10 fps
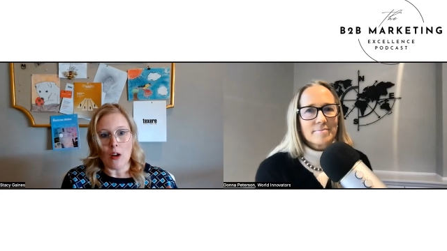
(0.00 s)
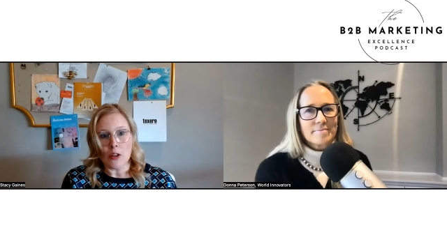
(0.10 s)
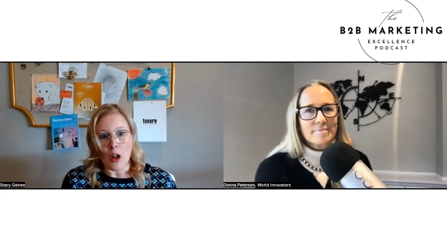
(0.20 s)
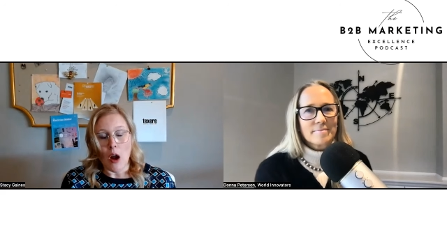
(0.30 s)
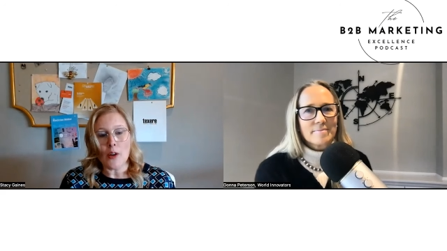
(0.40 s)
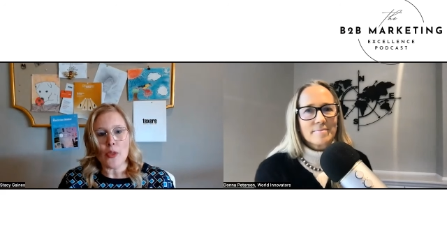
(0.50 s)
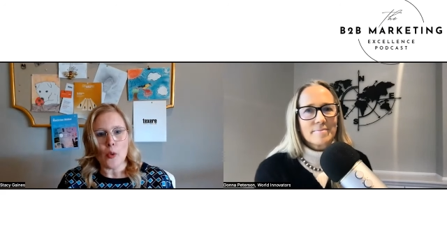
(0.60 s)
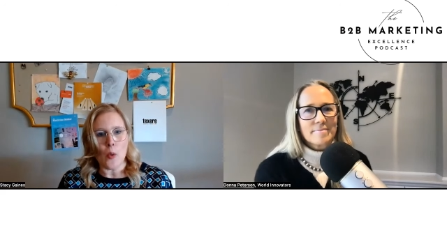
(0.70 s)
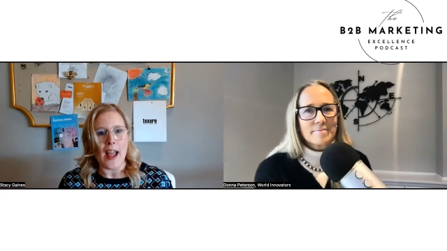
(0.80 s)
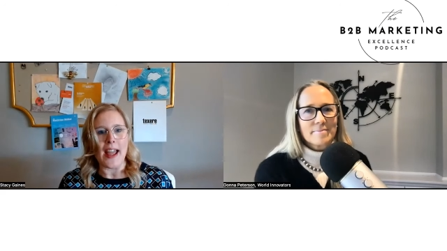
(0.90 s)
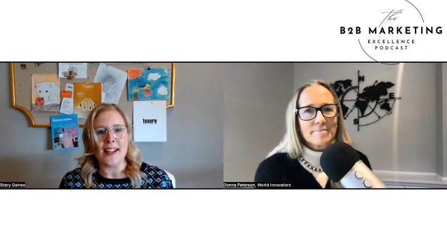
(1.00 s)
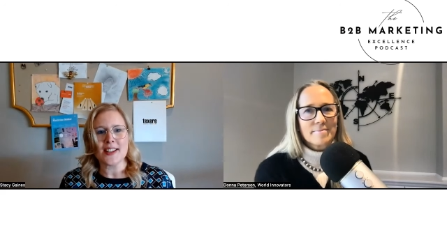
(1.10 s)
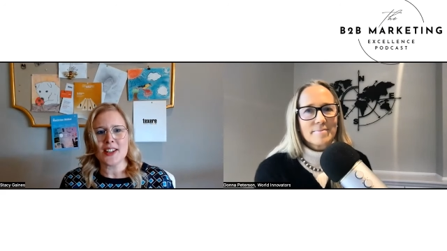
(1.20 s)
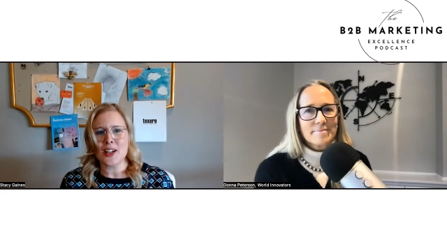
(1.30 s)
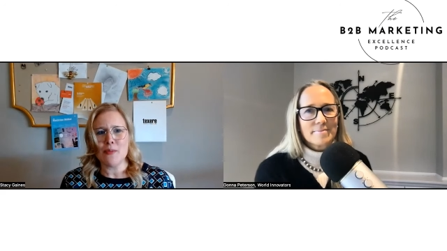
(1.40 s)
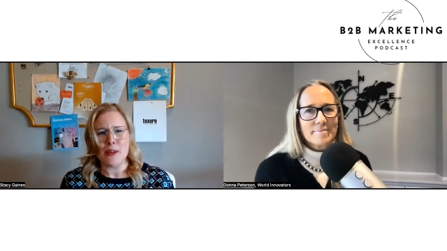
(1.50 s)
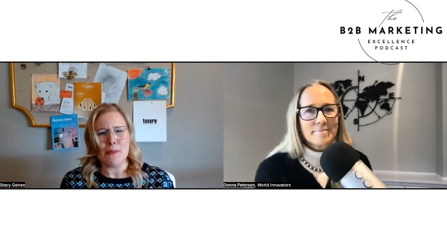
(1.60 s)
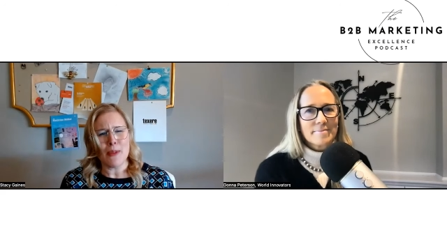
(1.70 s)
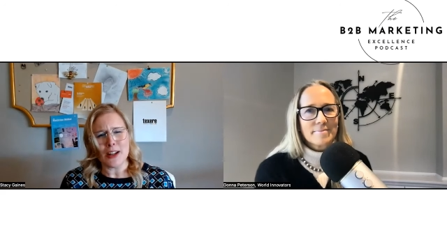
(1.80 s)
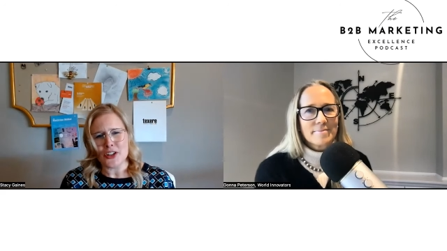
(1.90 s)
Speaker 1: along the way, it's going to
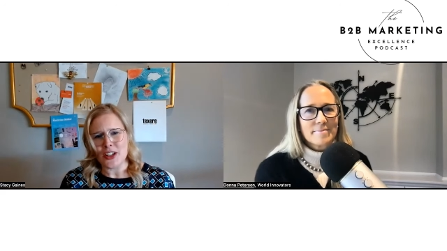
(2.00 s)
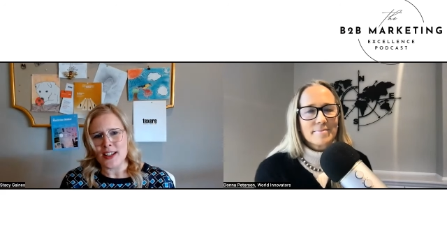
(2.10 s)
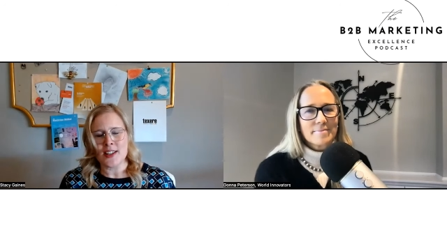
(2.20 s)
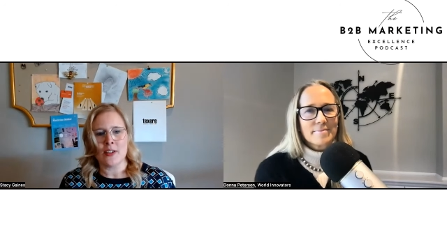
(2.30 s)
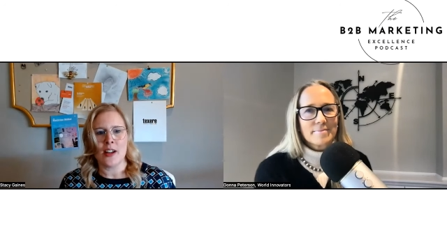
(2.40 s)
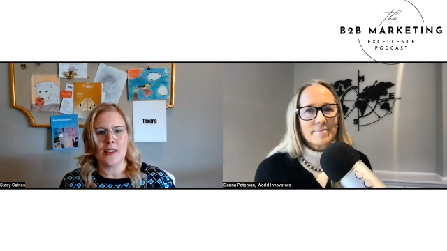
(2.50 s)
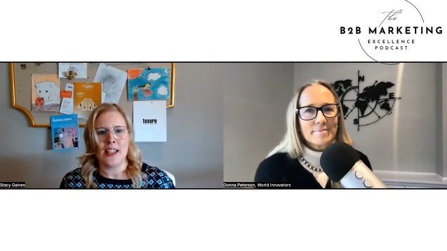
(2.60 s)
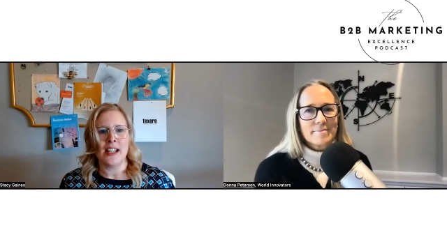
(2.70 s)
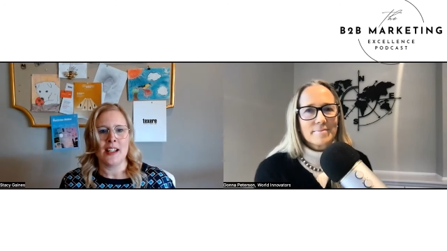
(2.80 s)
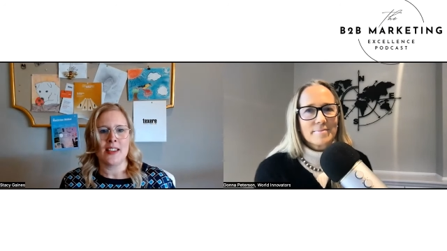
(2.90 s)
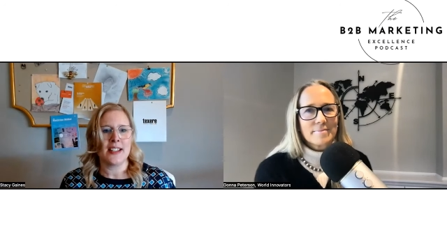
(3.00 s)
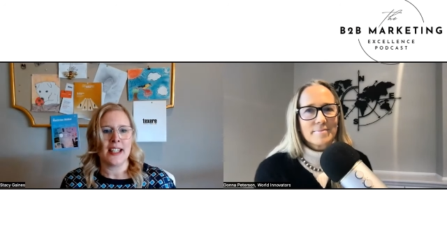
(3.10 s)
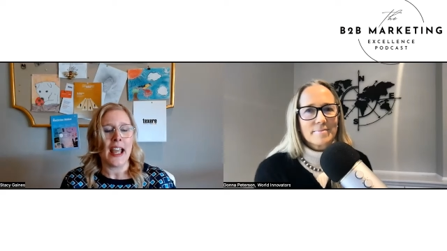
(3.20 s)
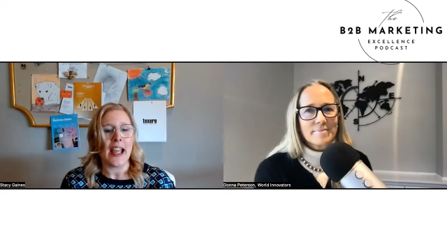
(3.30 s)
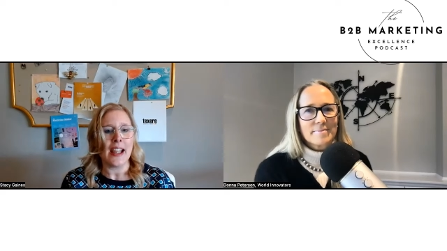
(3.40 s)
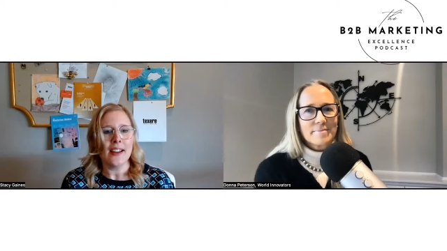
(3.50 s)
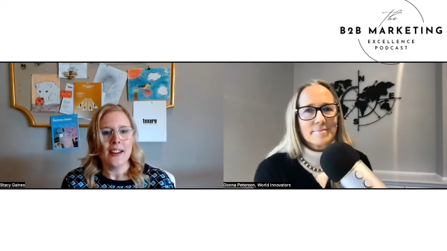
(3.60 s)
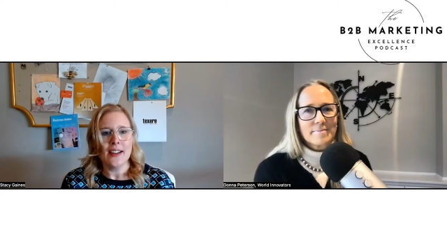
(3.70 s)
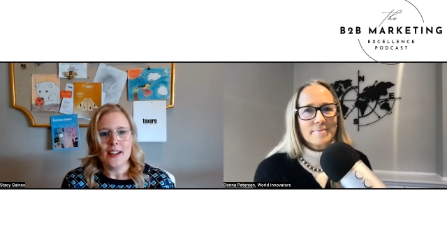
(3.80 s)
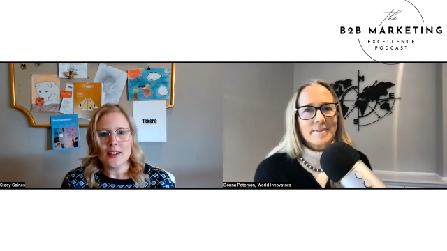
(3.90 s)
be much easier at the end of the day
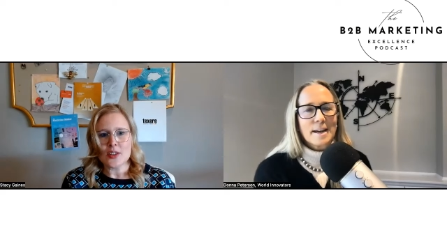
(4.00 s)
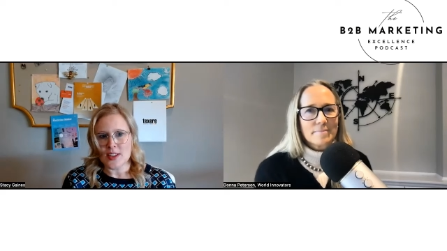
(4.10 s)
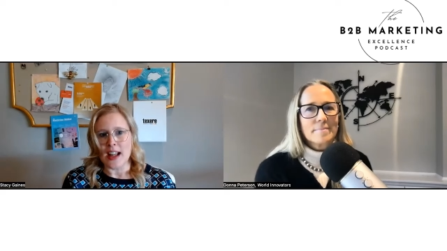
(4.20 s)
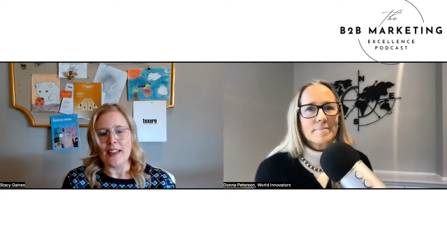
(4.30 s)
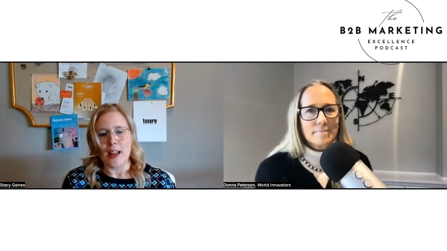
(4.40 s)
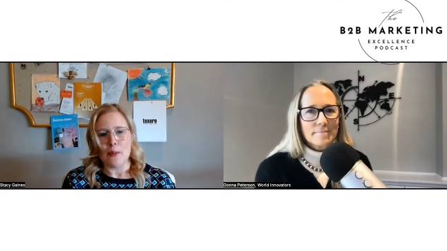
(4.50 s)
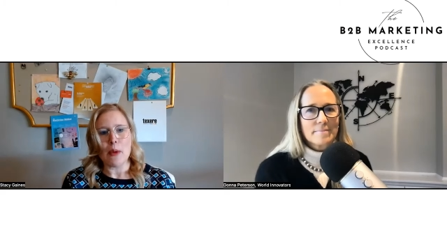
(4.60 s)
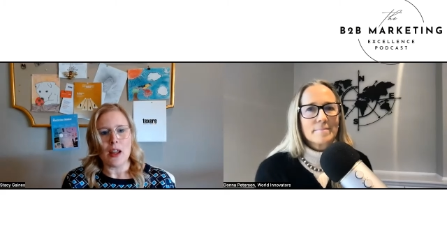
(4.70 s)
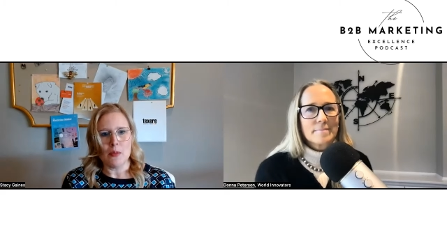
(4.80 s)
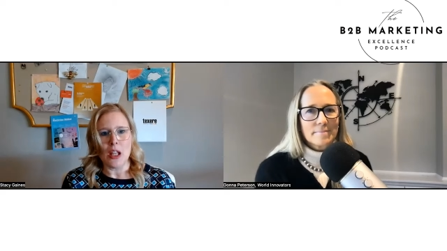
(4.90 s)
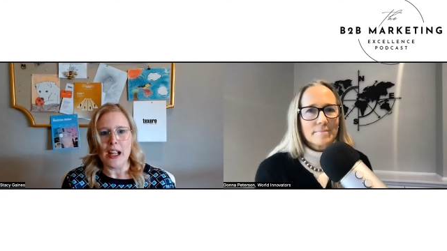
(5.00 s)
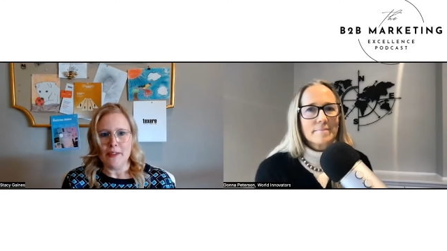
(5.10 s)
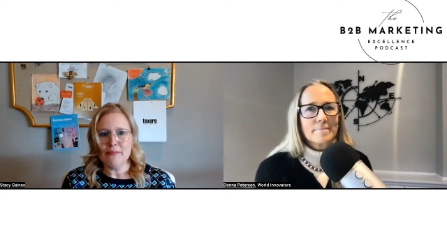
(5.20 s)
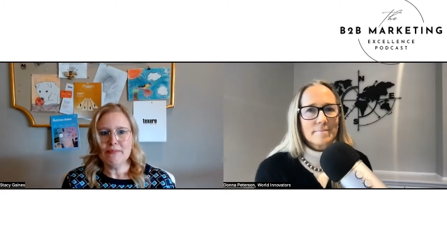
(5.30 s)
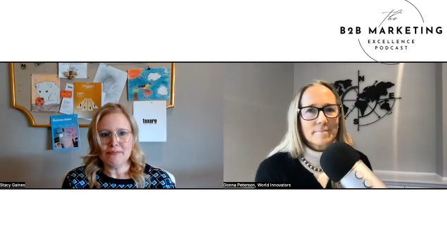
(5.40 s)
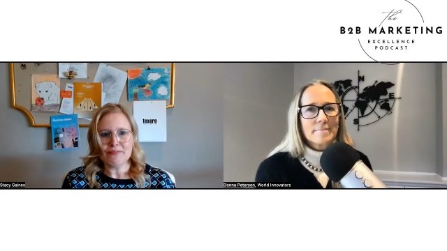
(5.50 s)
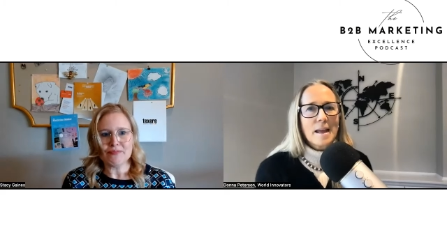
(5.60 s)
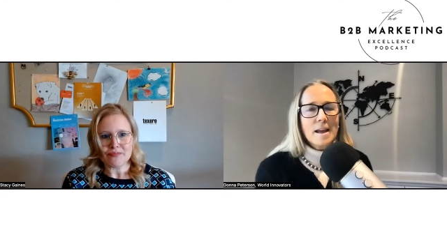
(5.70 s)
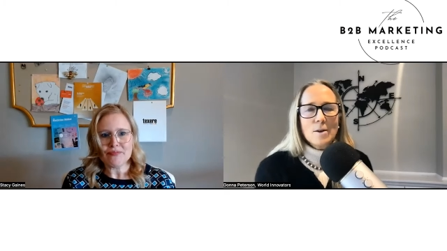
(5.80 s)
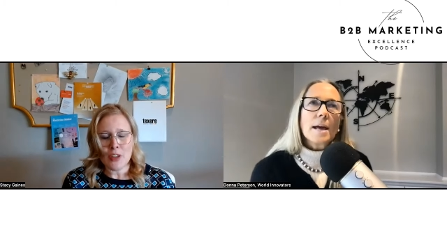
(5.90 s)
to yeah. sign that bottom line.
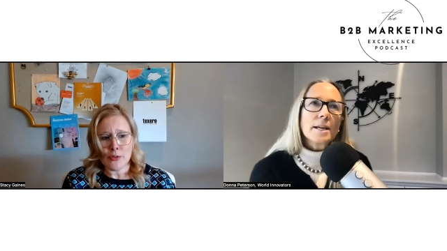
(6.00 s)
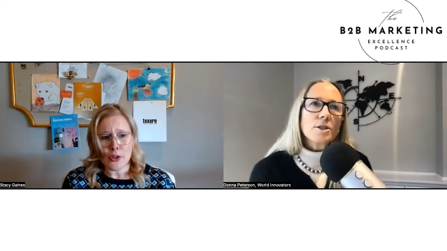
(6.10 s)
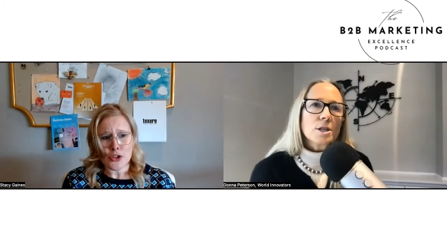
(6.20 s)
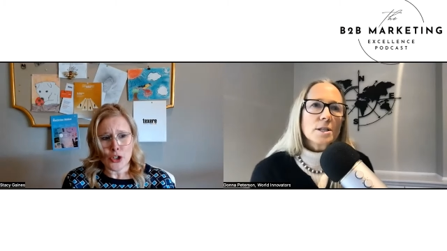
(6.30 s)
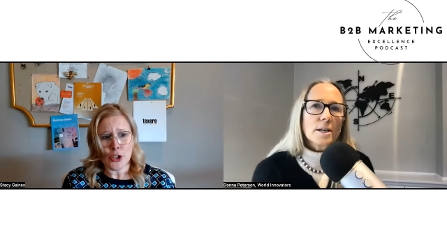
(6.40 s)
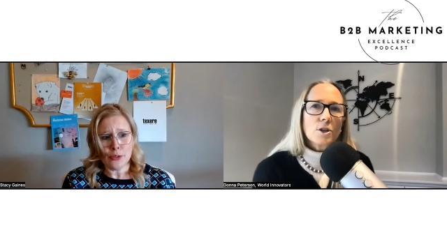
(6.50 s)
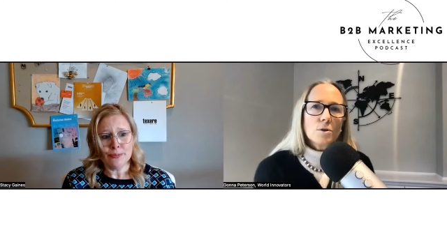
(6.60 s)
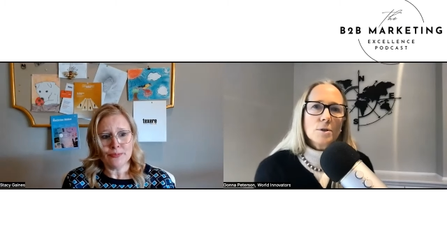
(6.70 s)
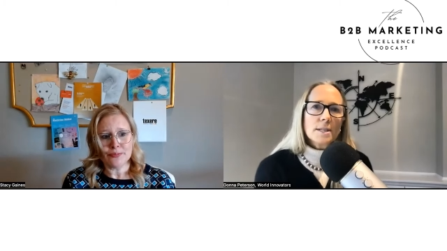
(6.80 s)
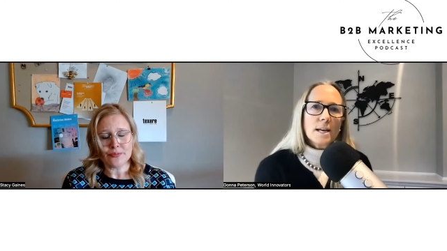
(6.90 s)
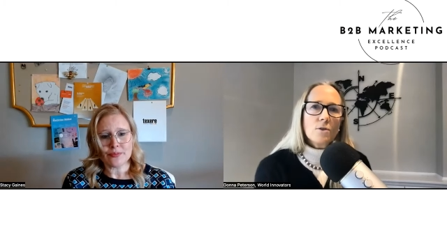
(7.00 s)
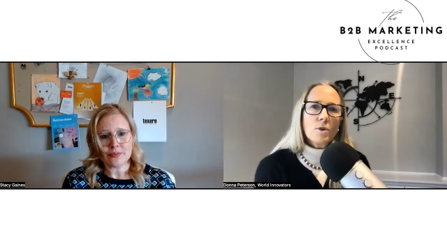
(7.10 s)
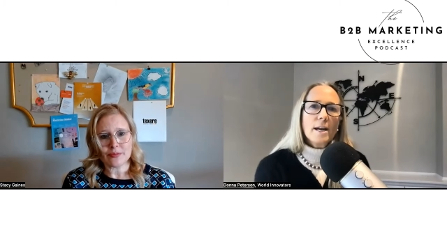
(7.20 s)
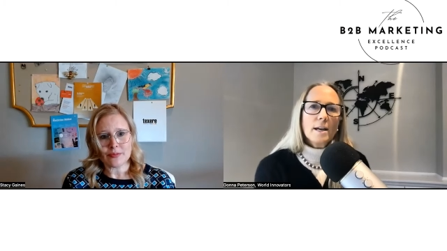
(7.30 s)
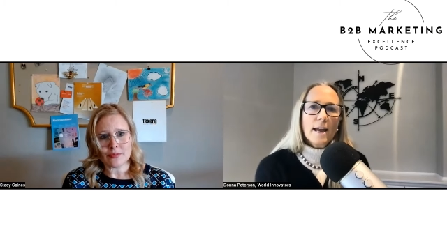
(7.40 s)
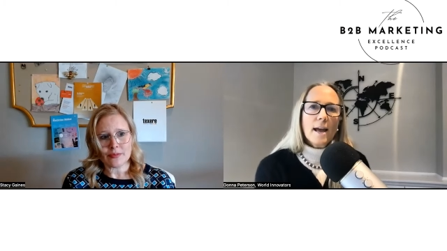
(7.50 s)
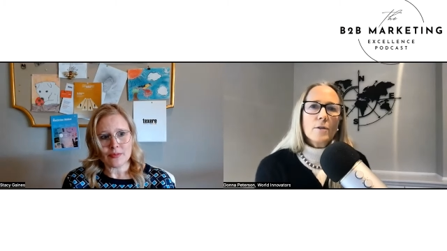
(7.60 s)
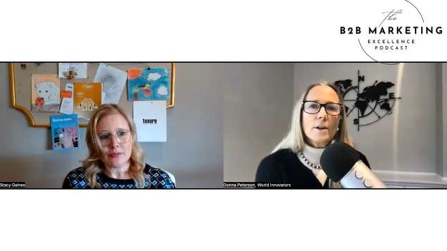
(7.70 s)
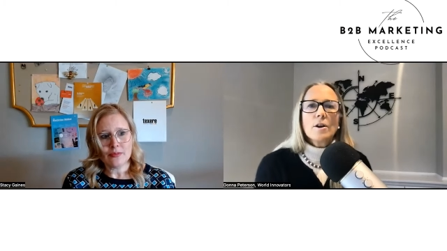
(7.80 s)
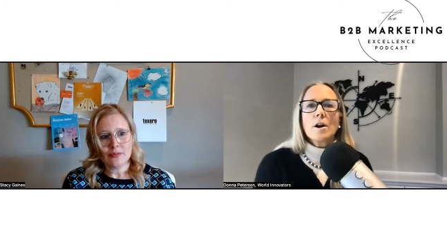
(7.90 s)
Speaker 2: I think, just like you said, right
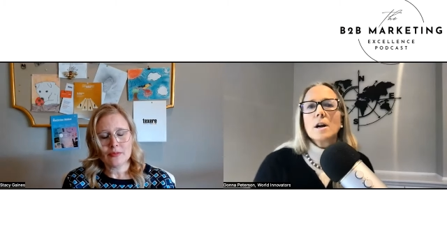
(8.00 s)
now, there